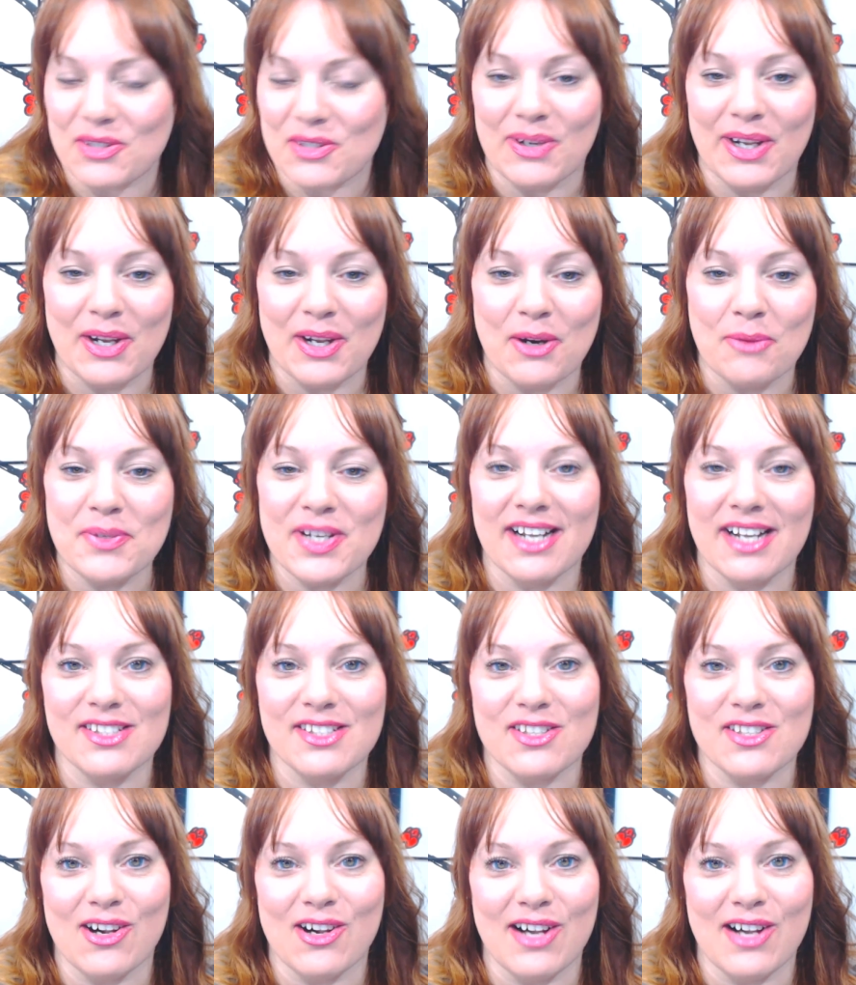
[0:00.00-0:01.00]
So I hope
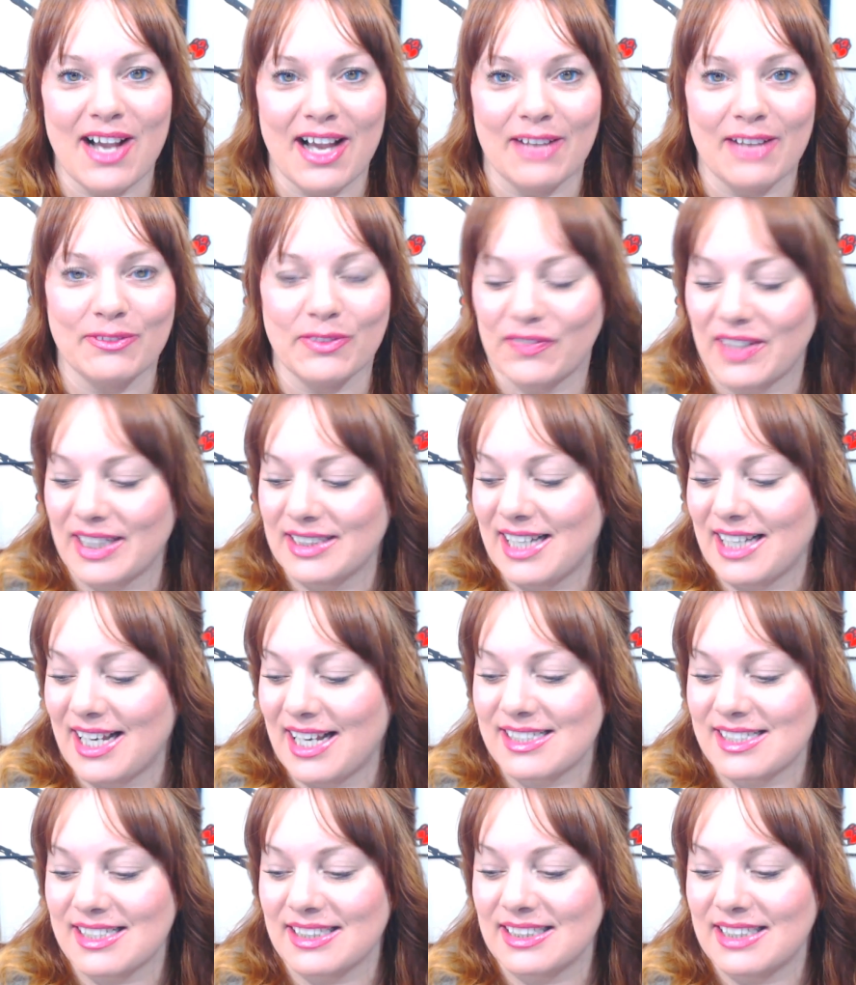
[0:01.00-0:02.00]
you guys all have a
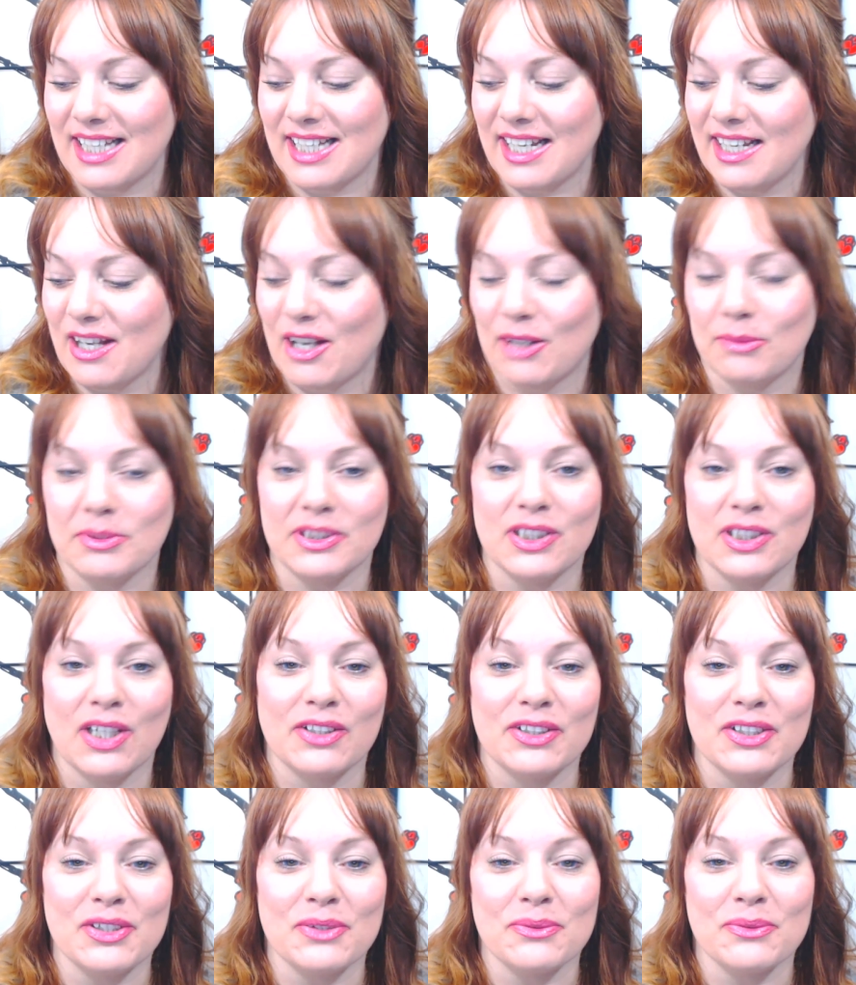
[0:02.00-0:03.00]
fantastic day. I'll be
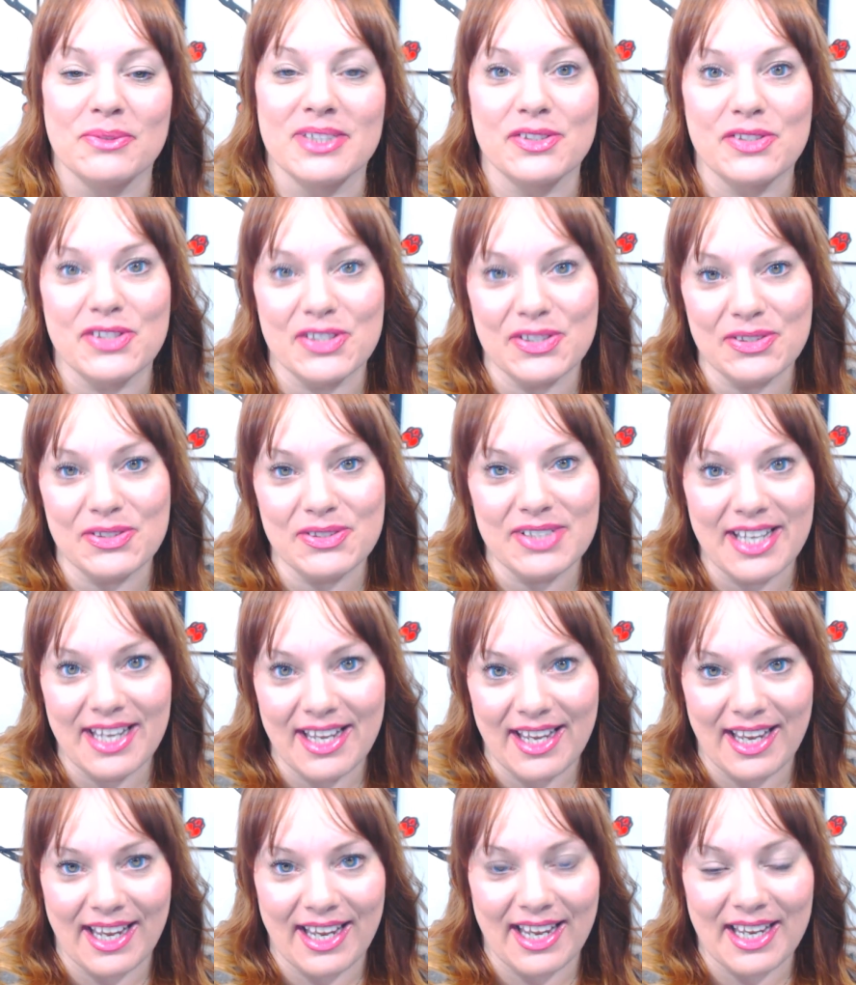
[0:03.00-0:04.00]
talking to you real soon.
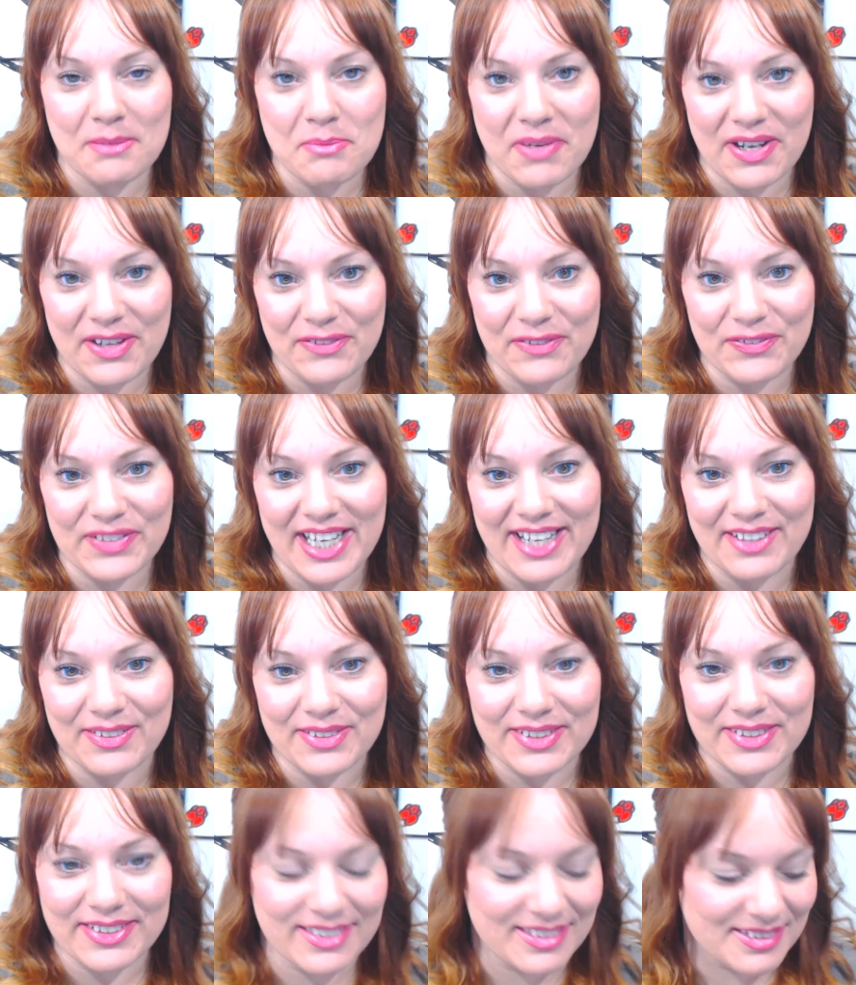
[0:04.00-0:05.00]
And bye for
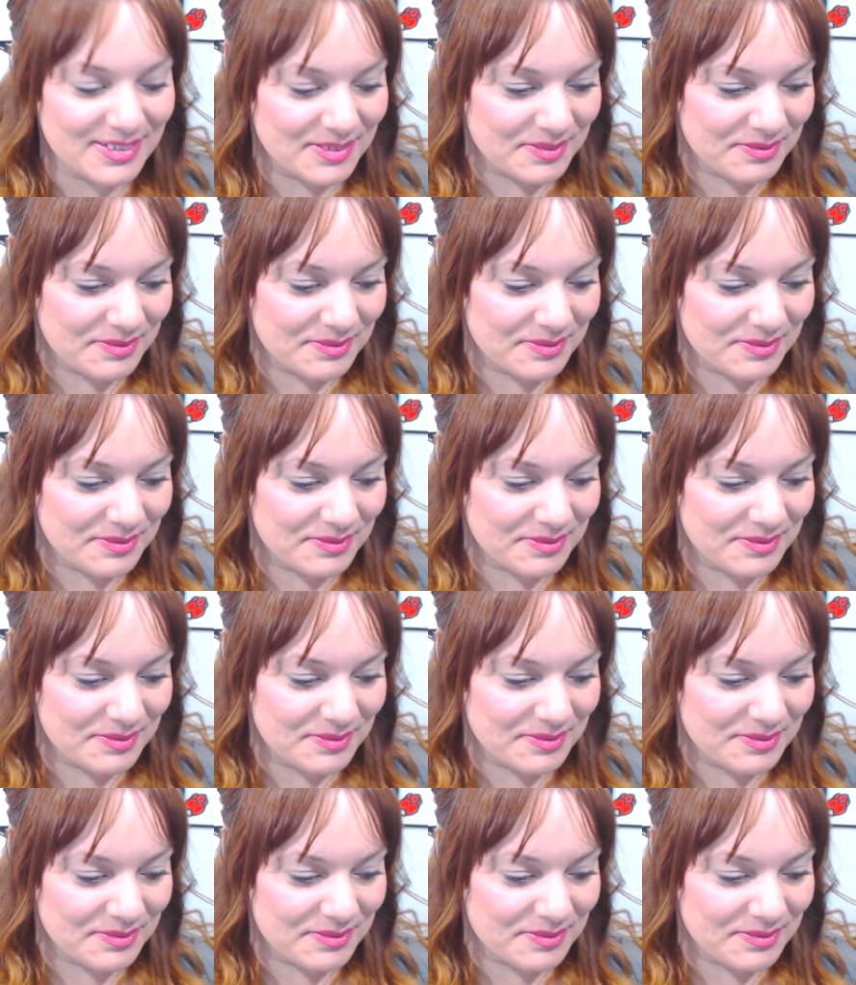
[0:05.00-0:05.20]
now.